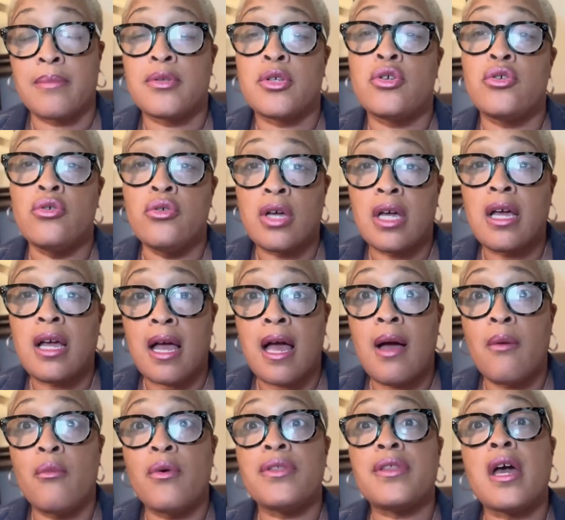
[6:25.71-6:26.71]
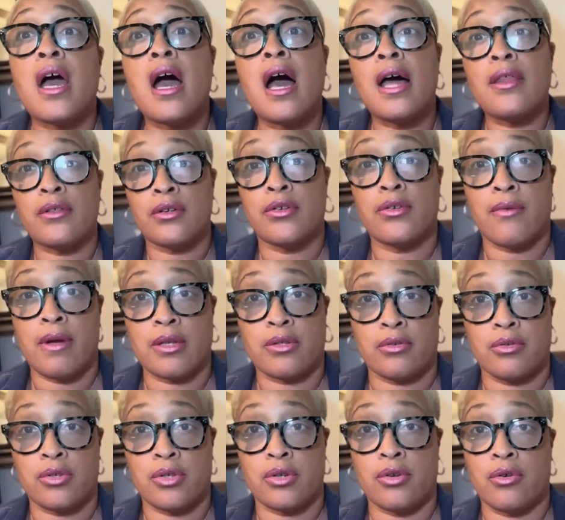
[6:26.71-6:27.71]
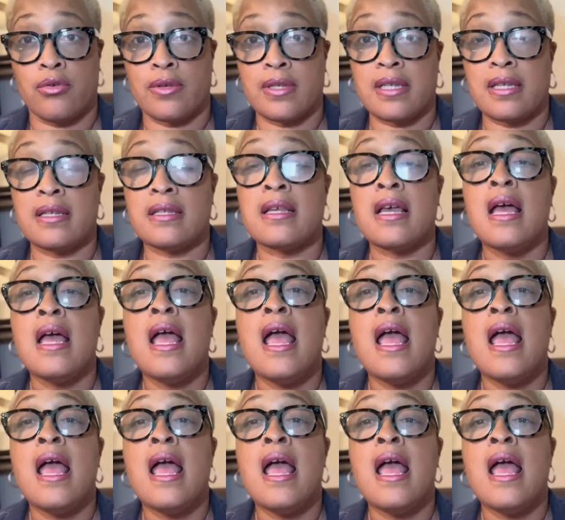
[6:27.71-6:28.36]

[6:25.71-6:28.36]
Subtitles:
so you can come with other directors of nurses,